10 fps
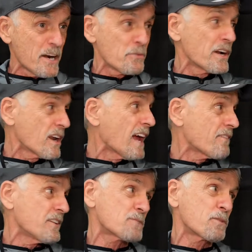and in real
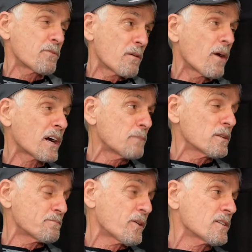life. He's a pretty
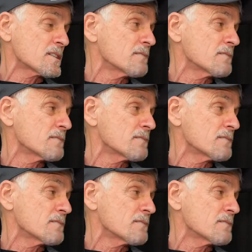remarkable person.